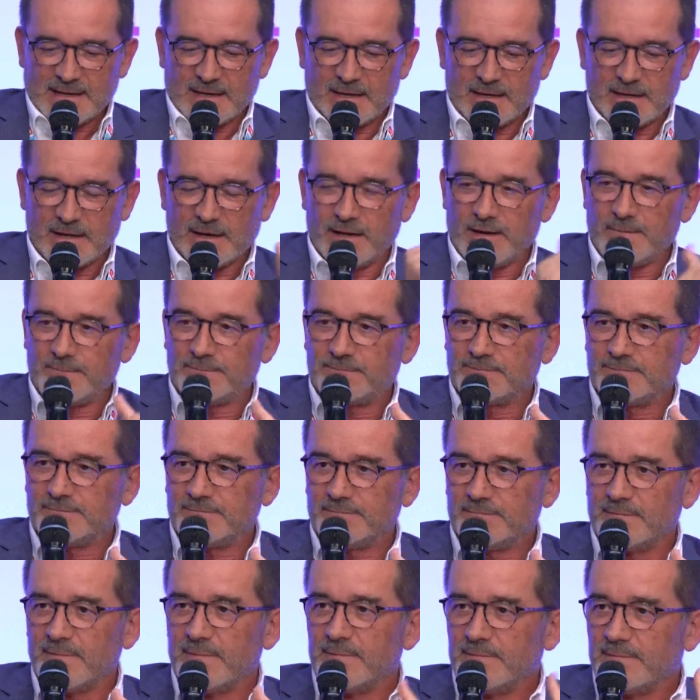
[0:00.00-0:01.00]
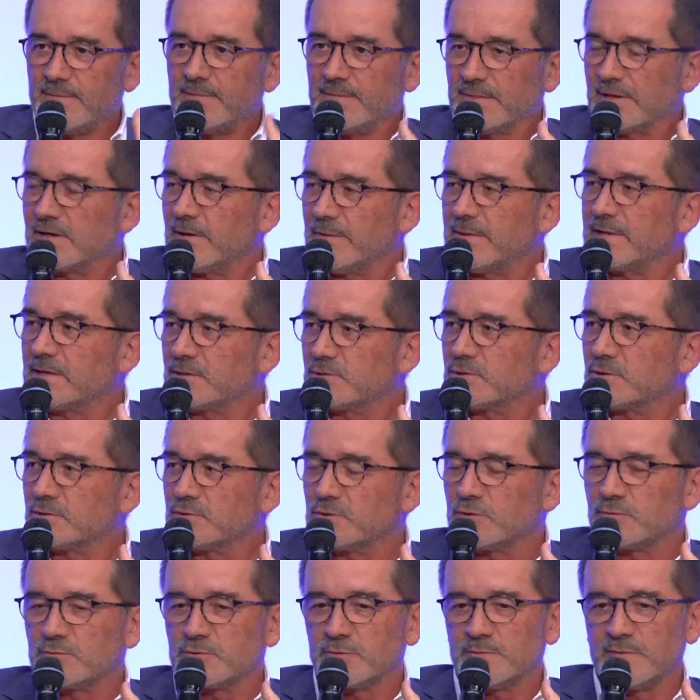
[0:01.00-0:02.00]
Um, coming to,
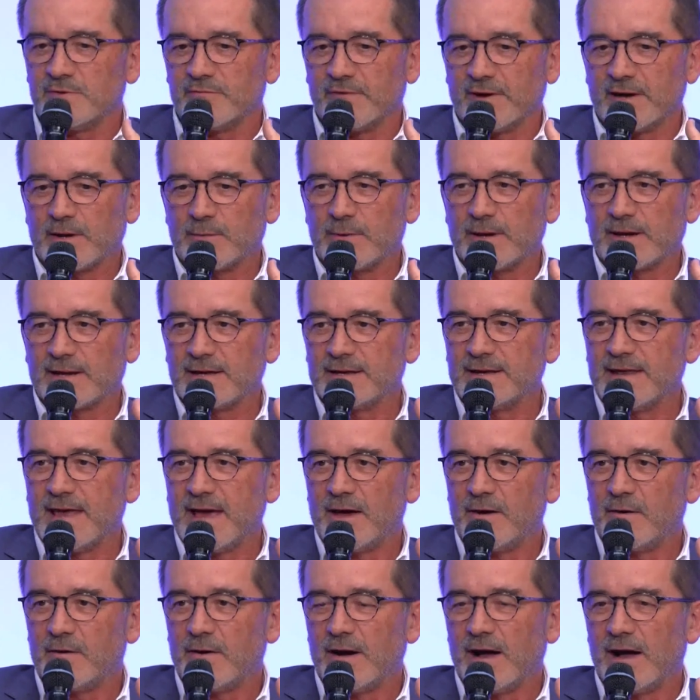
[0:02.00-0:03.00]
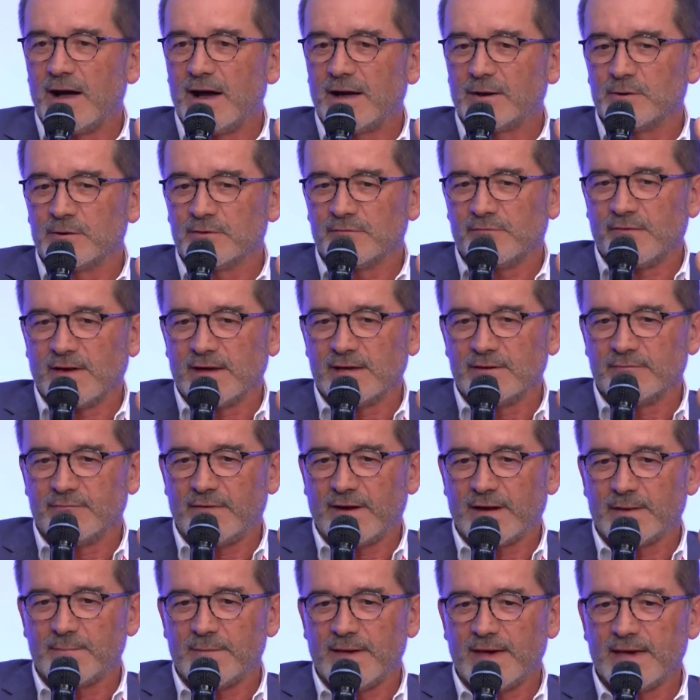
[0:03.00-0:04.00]
to, to, me very quickly now, if I, if
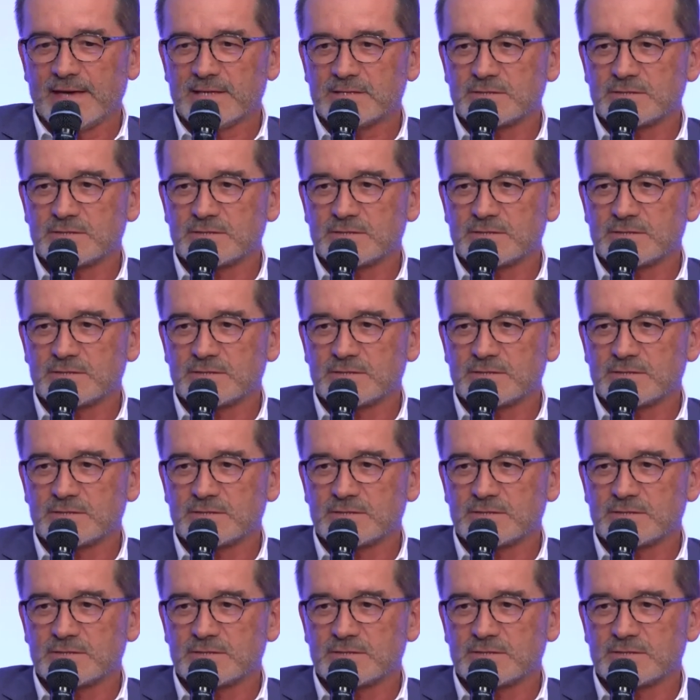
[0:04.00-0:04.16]
I may.